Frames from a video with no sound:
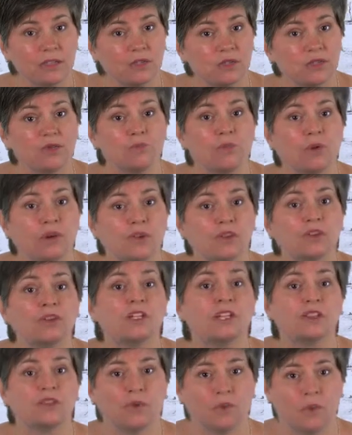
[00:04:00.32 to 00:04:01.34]
can do more
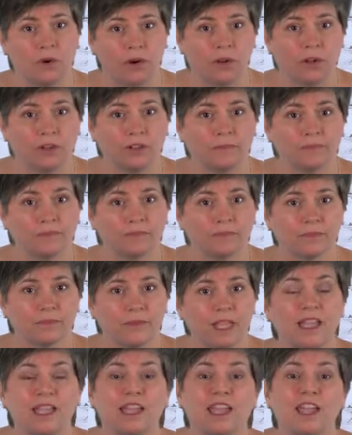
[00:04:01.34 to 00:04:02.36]
good in the world?
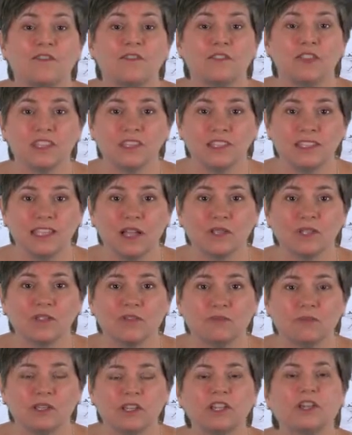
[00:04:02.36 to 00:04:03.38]
If this sounds
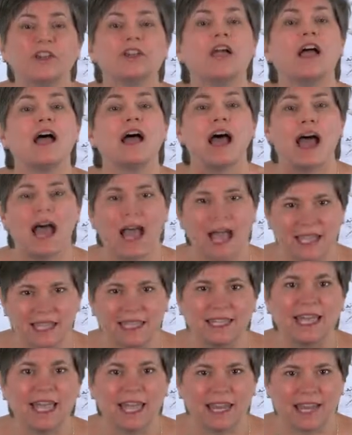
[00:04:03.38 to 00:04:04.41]
familiar, I
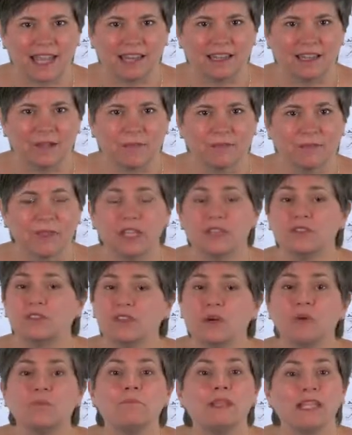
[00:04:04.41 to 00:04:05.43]
get it.
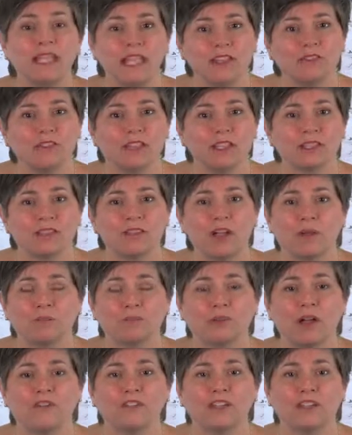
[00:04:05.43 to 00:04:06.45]
So many of us
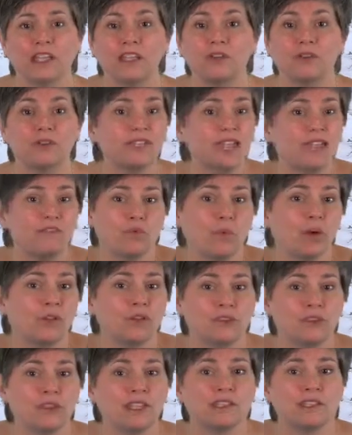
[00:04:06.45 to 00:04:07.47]
nonprofit leaders have
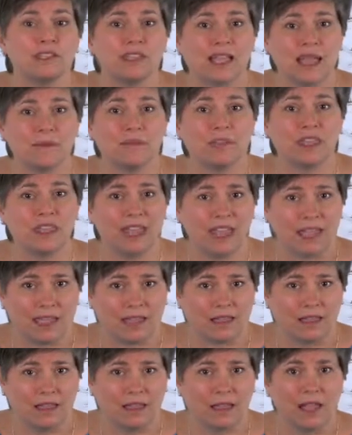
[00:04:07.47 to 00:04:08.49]
wondered the same
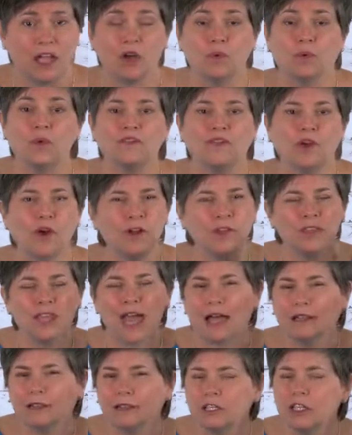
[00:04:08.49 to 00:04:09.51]
thing. We've heard
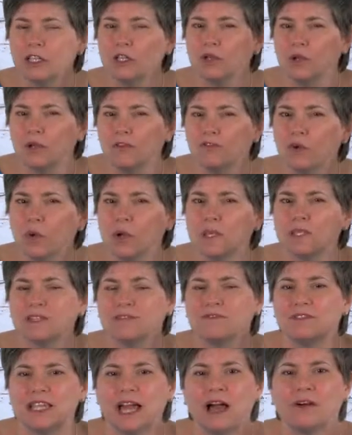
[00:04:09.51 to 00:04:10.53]
that little voice
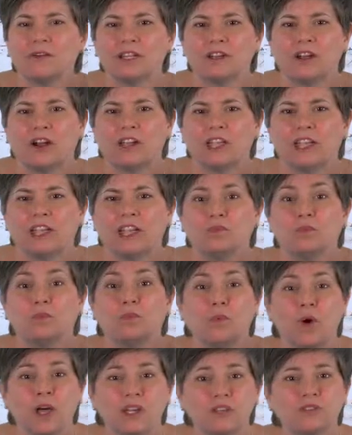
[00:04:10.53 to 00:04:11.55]
of doubt in our
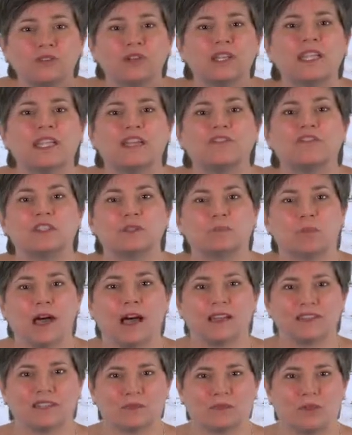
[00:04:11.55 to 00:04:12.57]
head wondering if it's
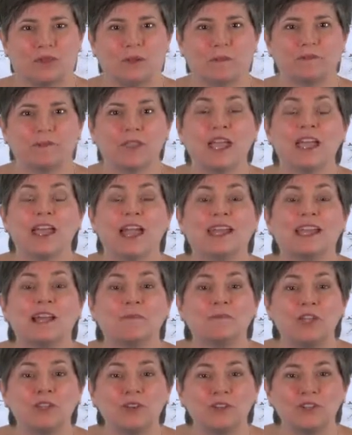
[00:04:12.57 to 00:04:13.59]
possible. And
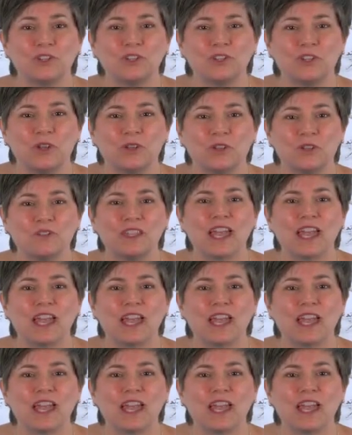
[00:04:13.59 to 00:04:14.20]
I'm here to show you